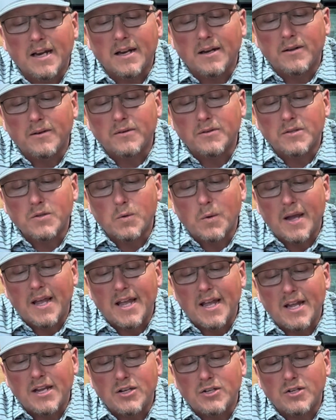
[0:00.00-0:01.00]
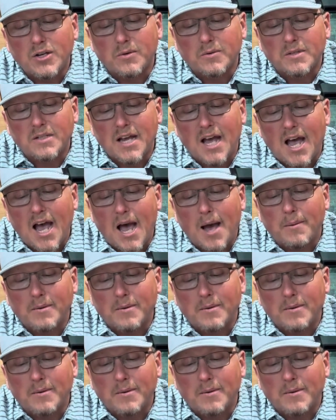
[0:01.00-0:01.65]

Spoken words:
a little swedge on top.